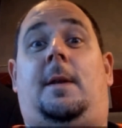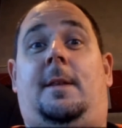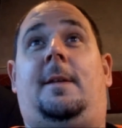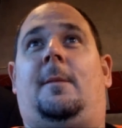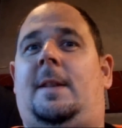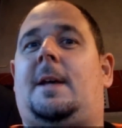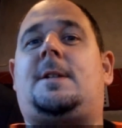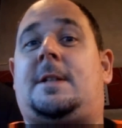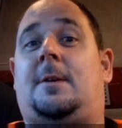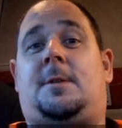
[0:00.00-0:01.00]
and when
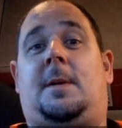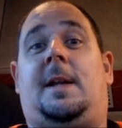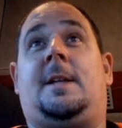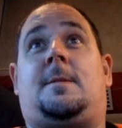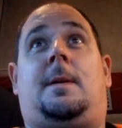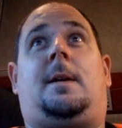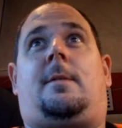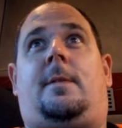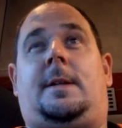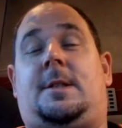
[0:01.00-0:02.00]
that tells you when it is,
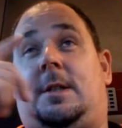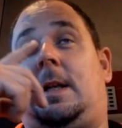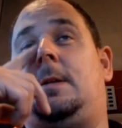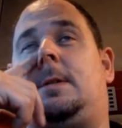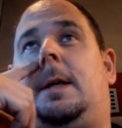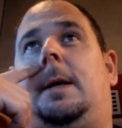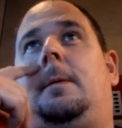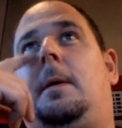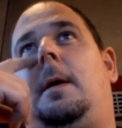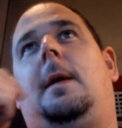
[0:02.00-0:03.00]
American Adventure's closed now.